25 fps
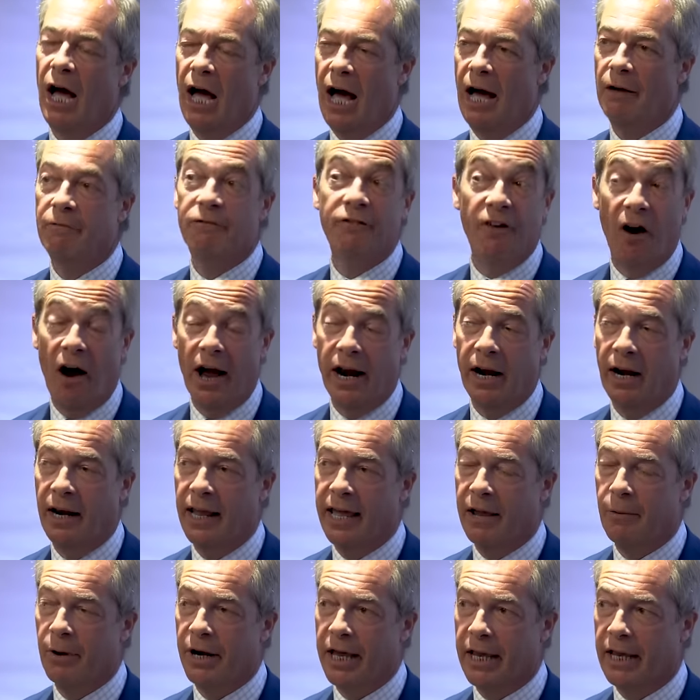and
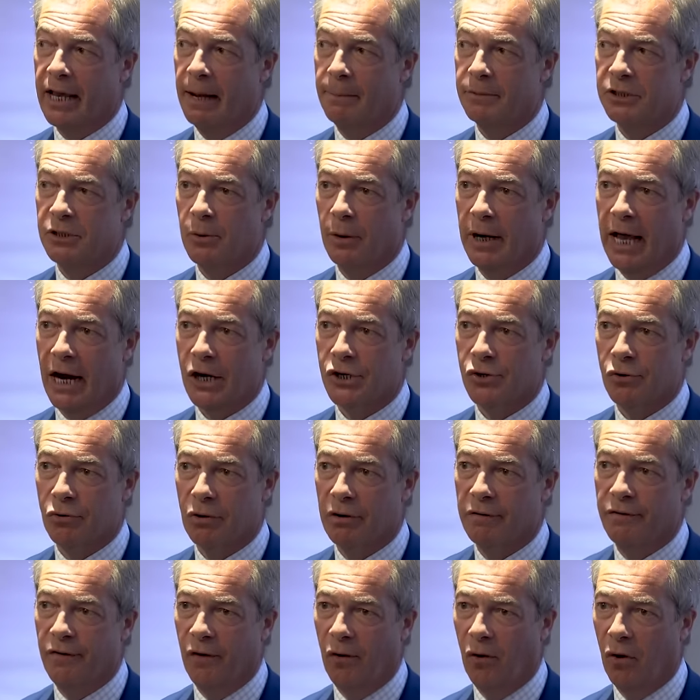finally, when it comes to electoral
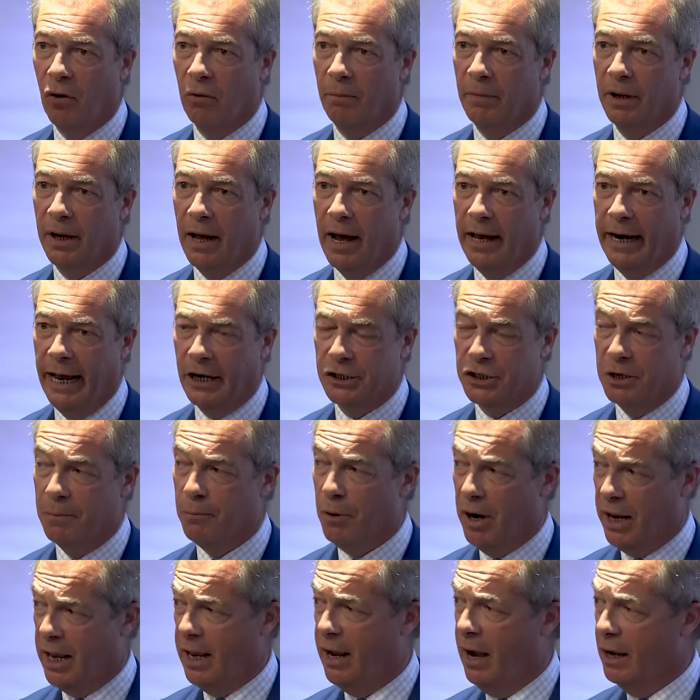reform and actually
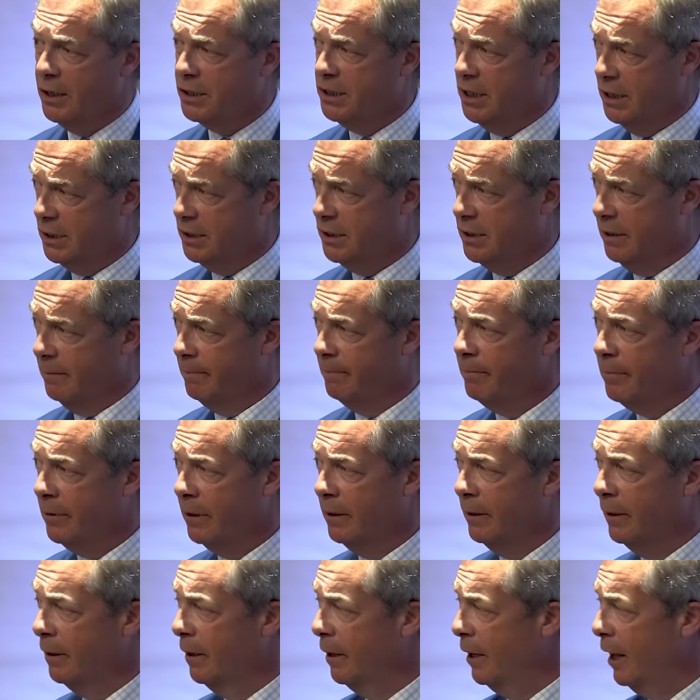bringing our system
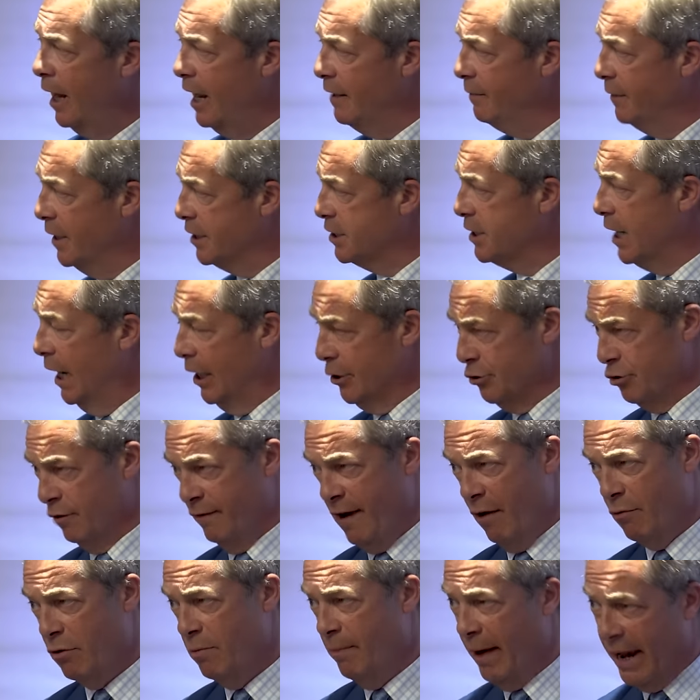in this country of
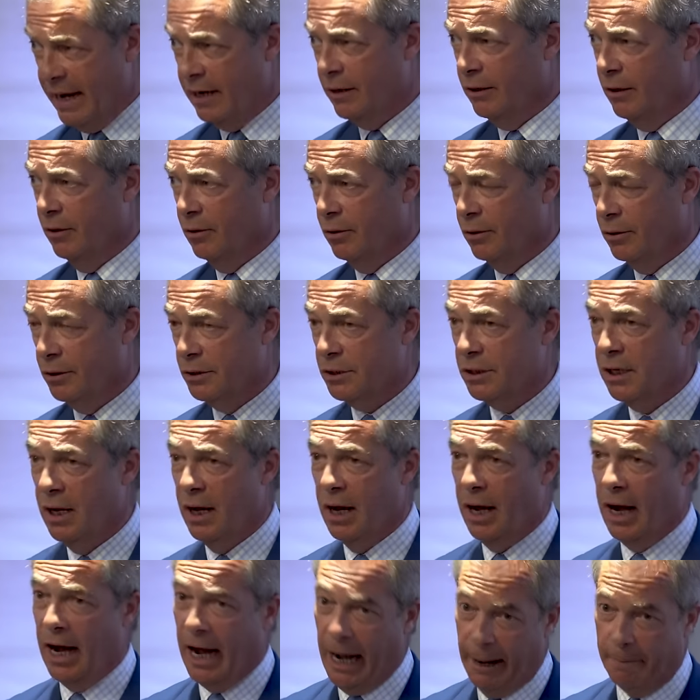how we make laws
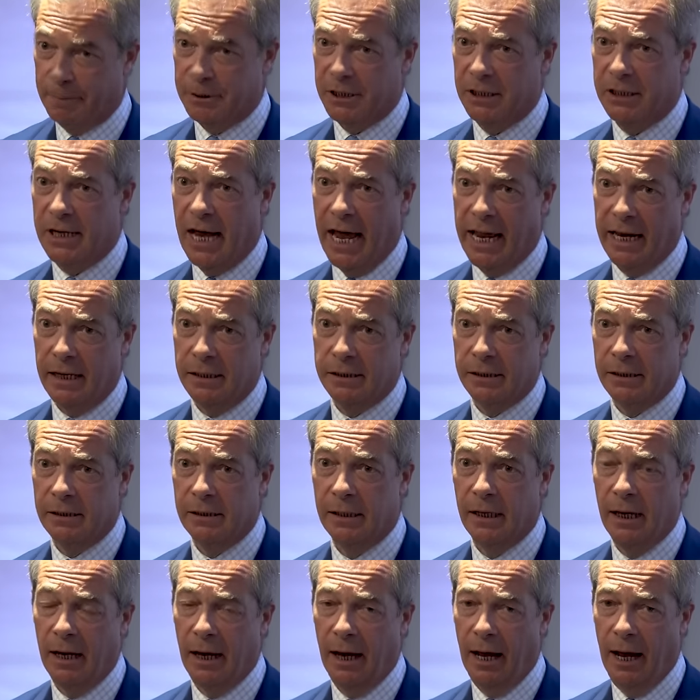up to date
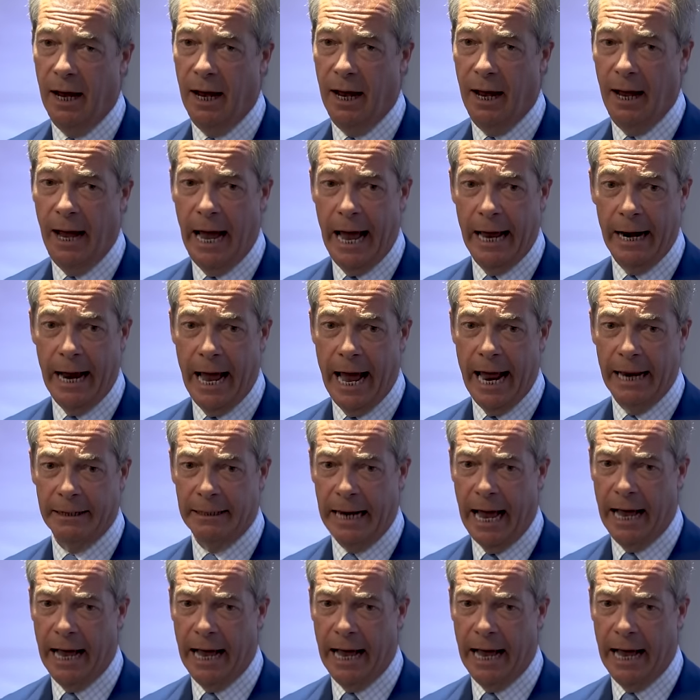uh, and,